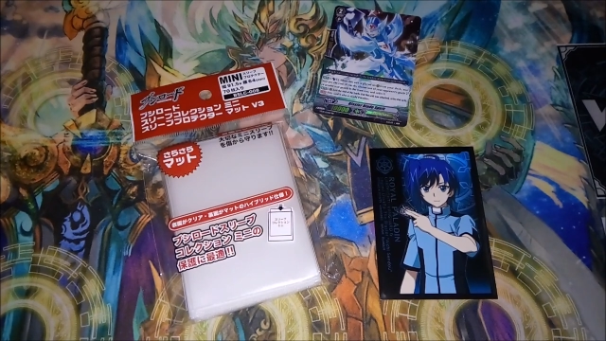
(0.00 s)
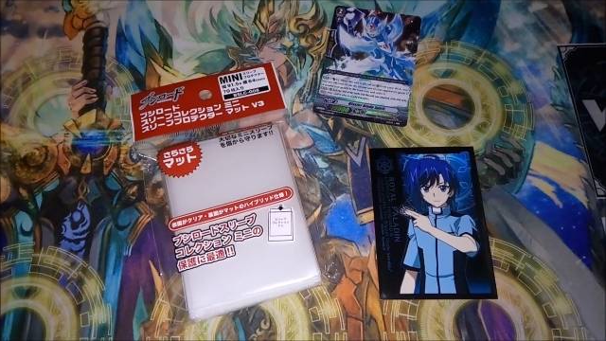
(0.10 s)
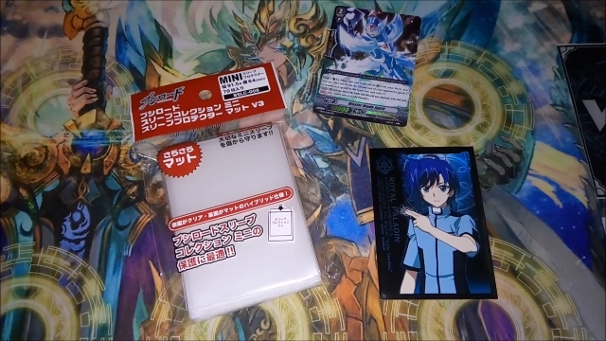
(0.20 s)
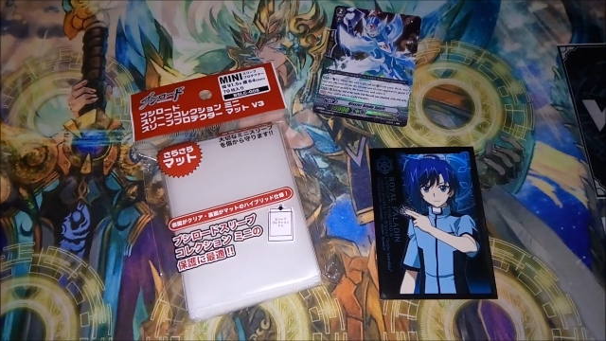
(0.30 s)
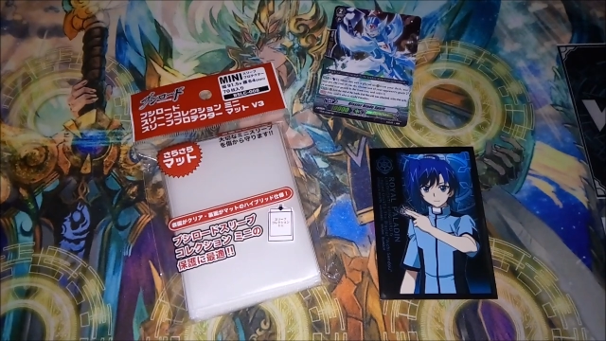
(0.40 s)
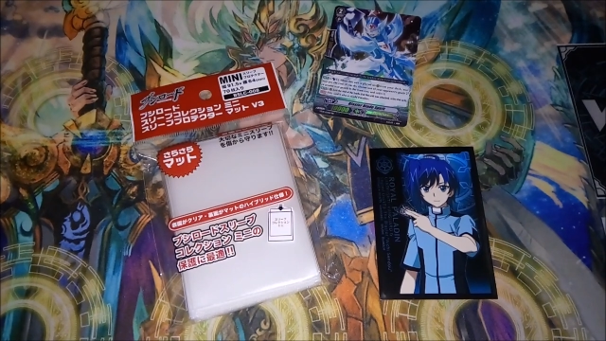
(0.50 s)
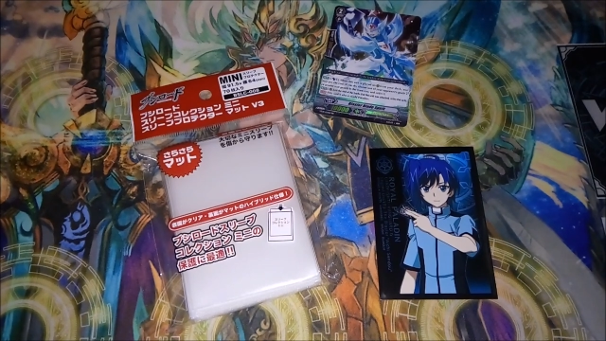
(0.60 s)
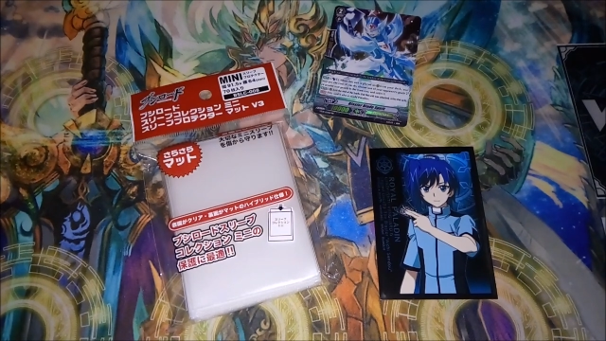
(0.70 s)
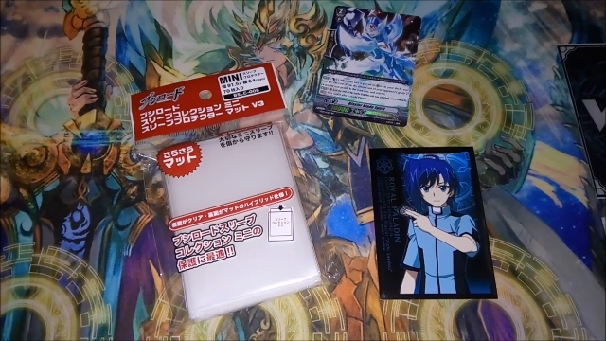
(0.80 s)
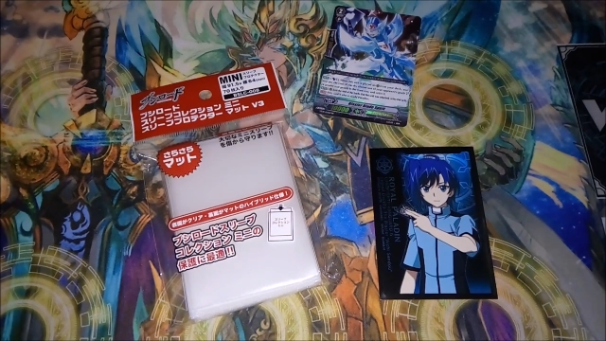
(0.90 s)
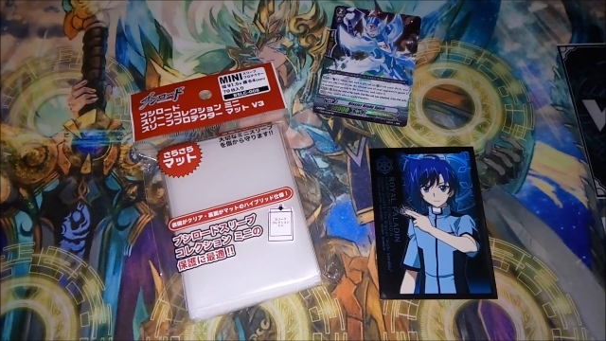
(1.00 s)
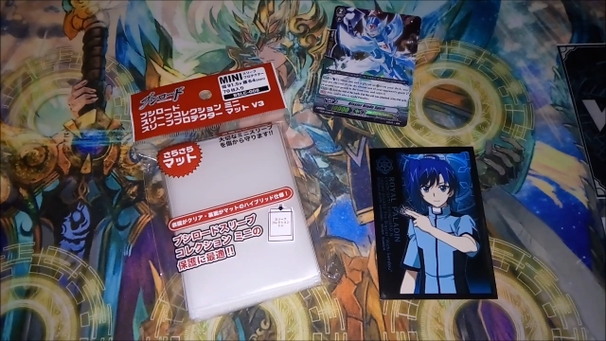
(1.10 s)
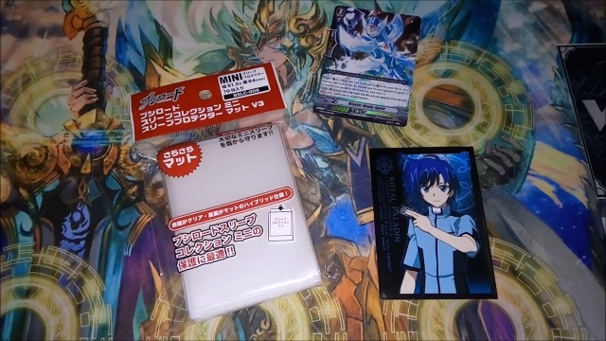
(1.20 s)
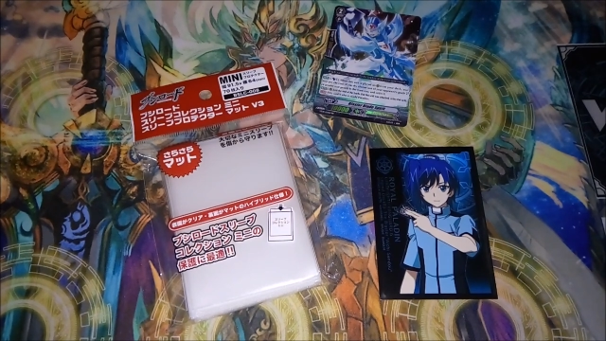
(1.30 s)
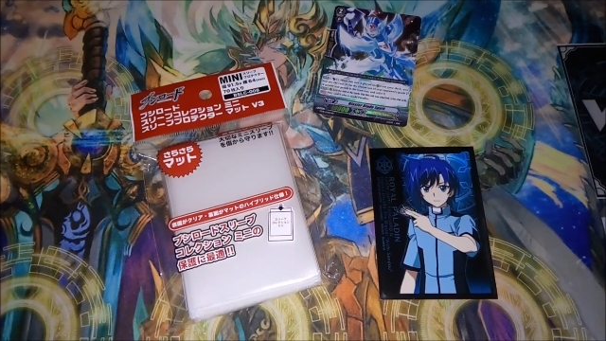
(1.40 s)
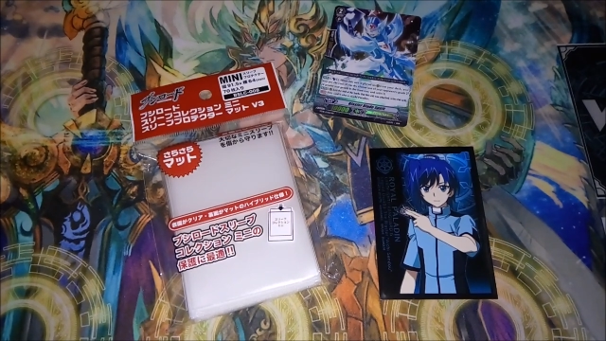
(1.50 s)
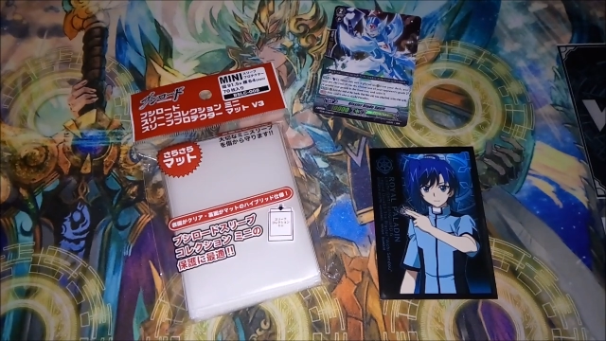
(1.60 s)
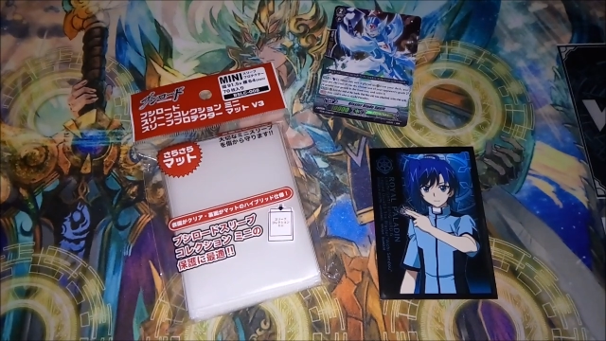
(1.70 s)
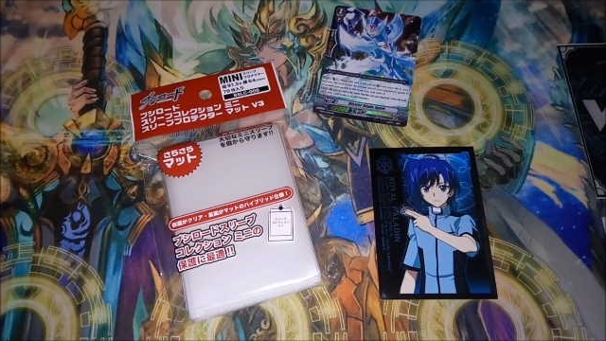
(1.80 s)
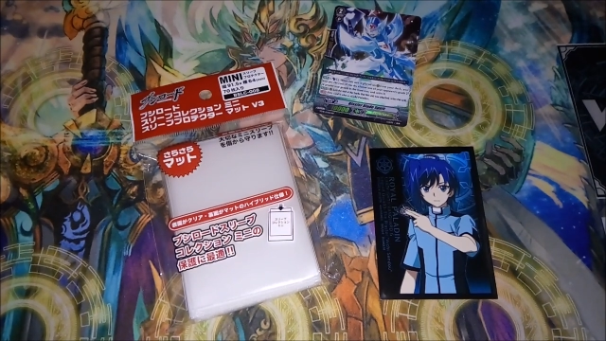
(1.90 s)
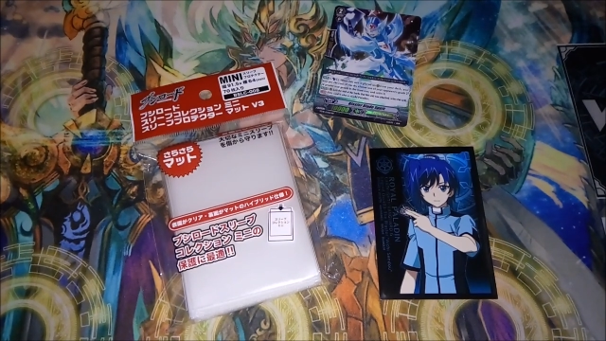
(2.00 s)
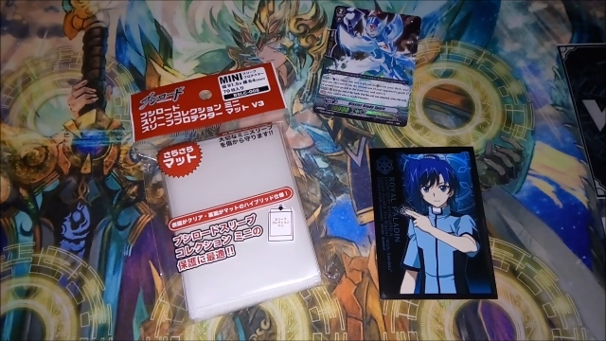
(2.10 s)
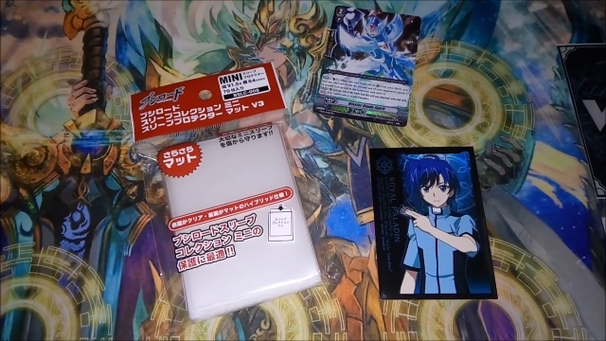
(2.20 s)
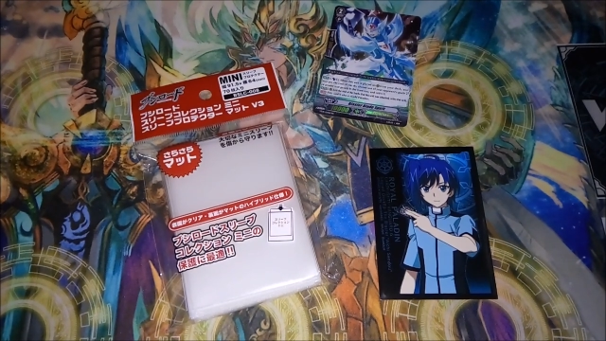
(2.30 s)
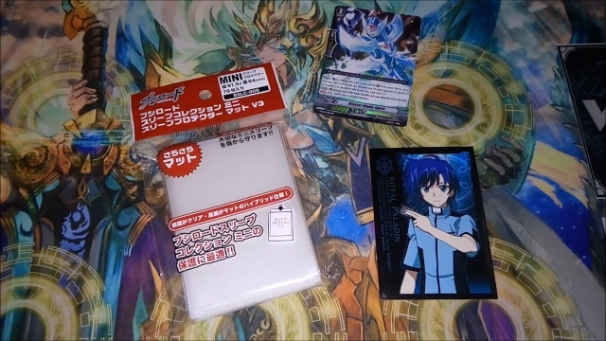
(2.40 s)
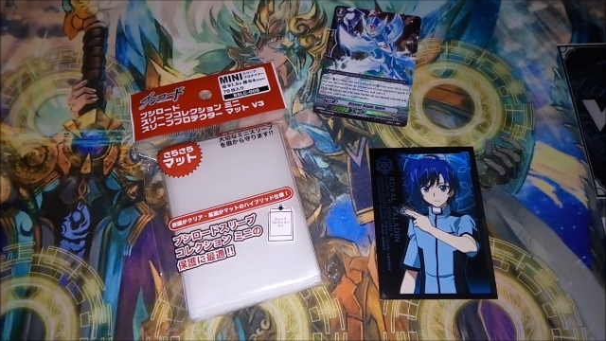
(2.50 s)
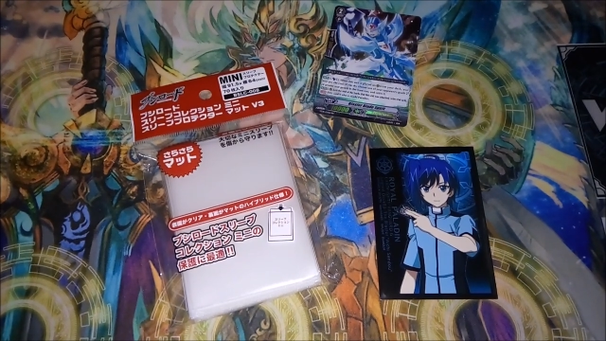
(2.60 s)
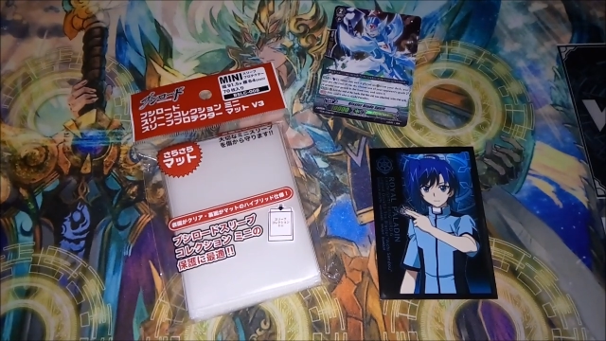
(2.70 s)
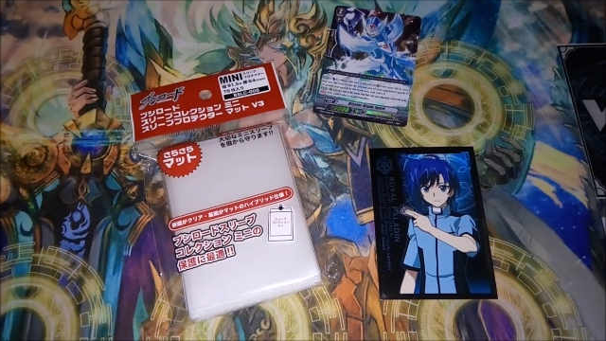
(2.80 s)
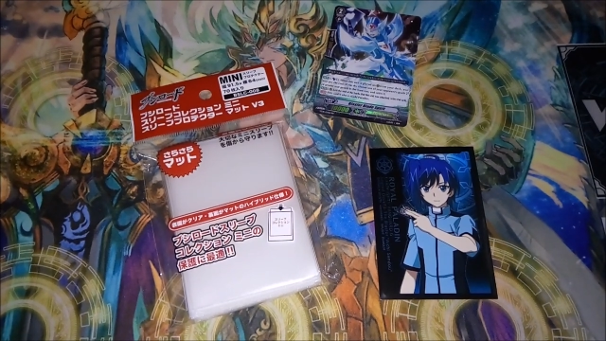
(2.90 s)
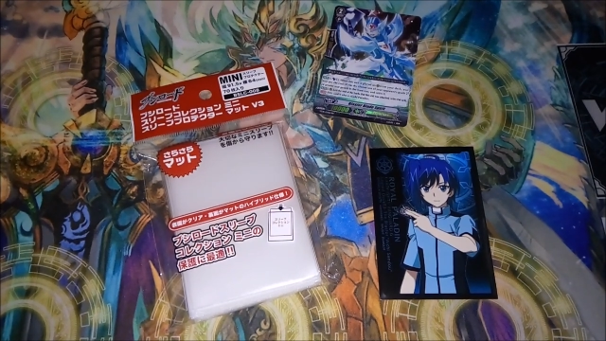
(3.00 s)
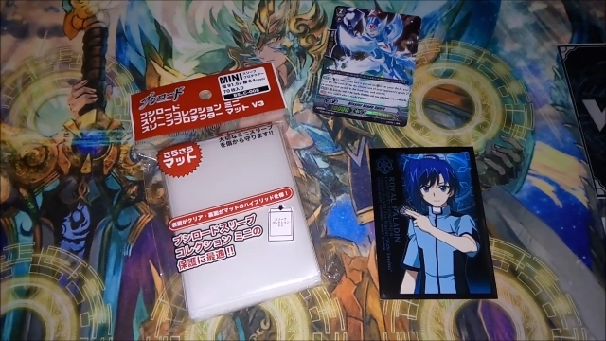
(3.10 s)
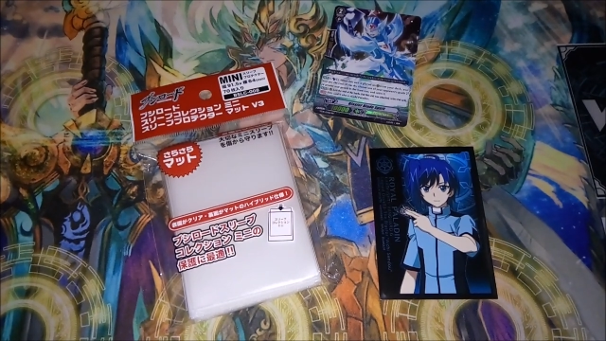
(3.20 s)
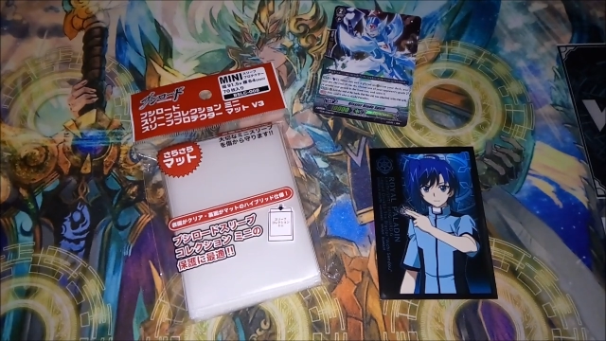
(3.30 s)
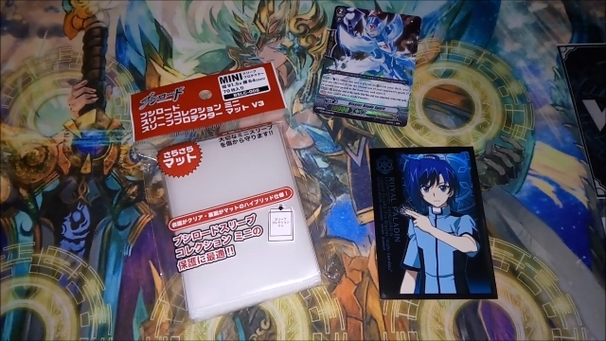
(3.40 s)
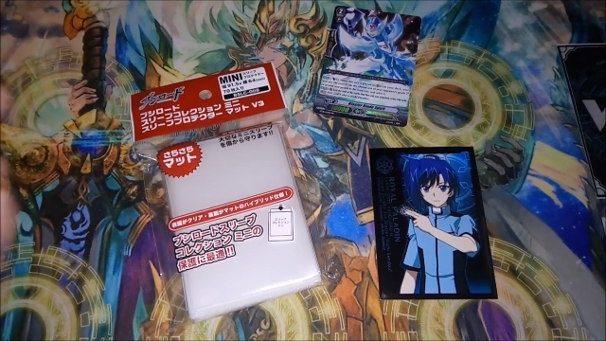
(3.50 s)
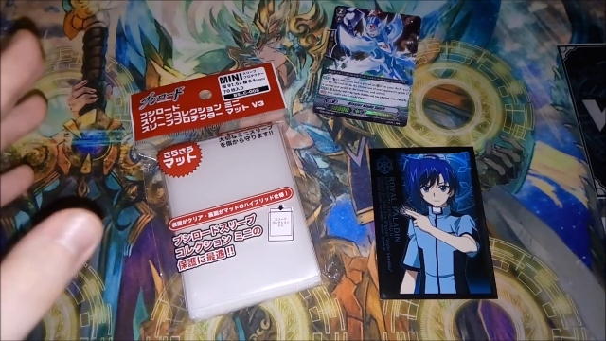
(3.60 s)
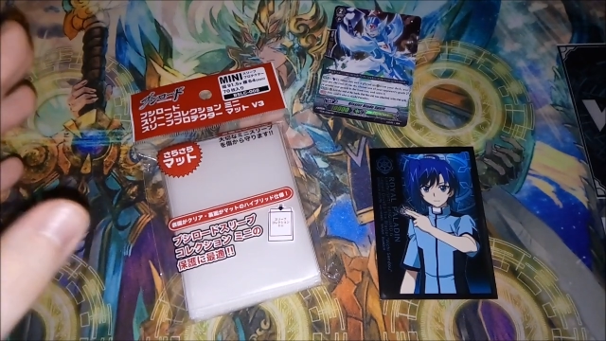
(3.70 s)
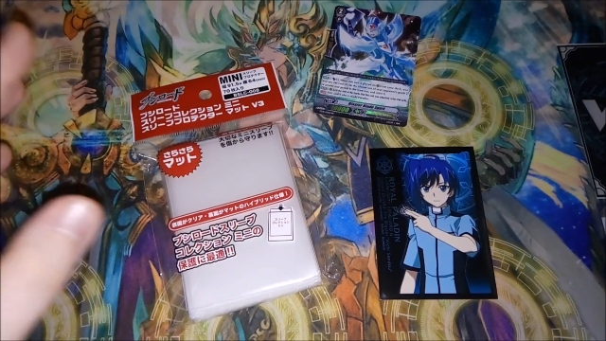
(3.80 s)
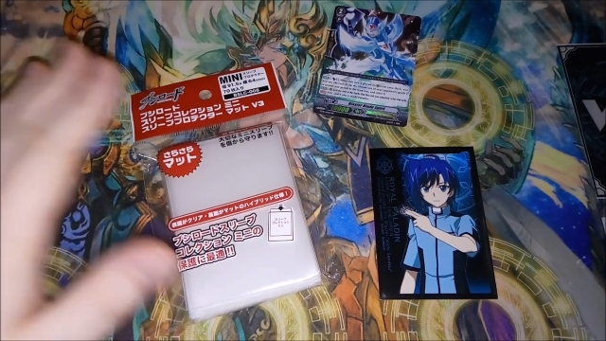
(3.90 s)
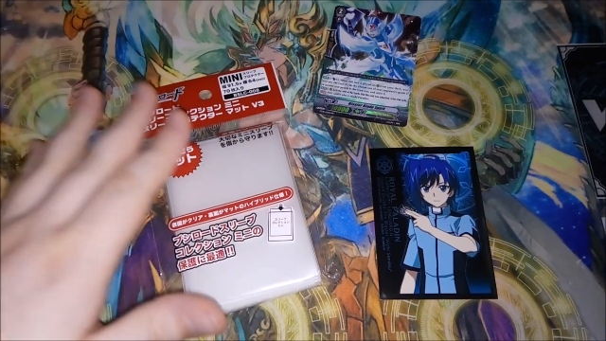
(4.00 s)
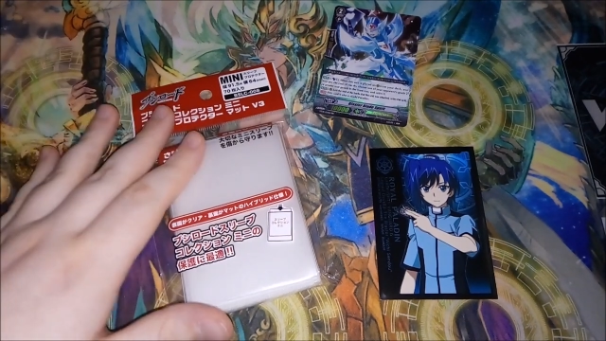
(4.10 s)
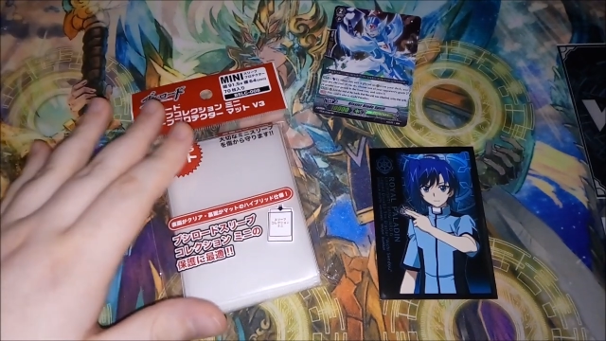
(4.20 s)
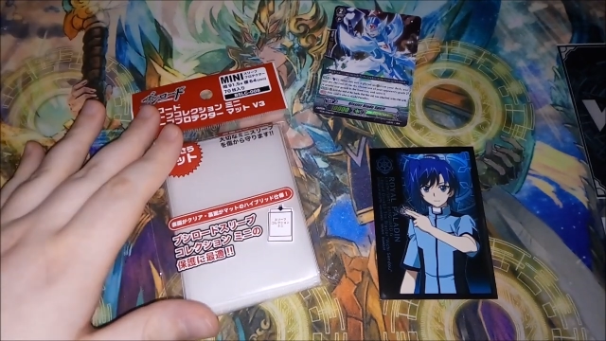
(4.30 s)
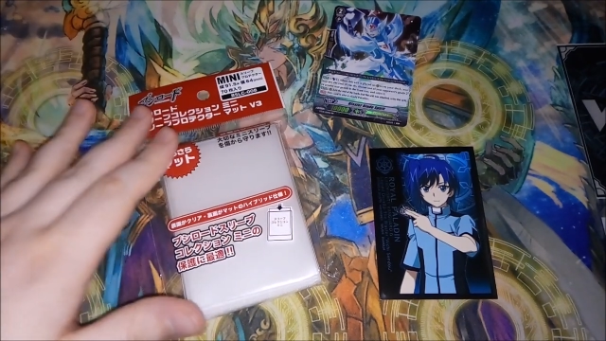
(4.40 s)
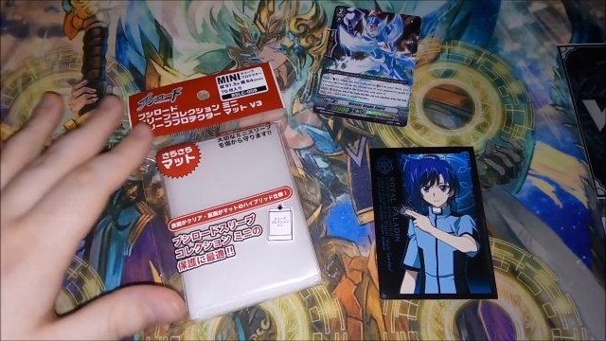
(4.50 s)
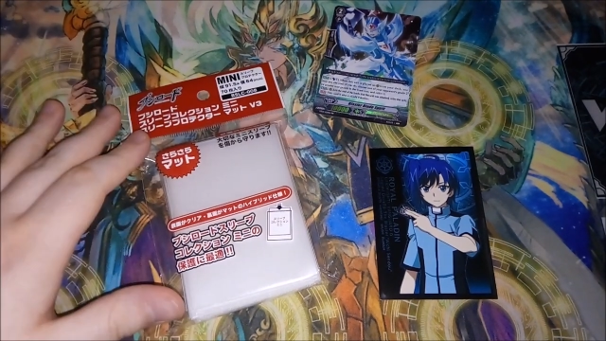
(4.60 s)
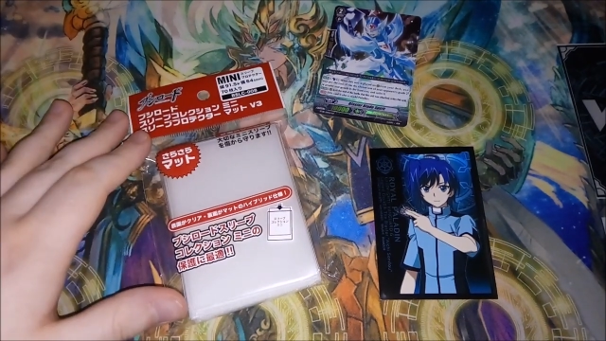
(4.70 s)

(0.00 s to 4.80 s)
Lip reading: [unreadable: no face in view]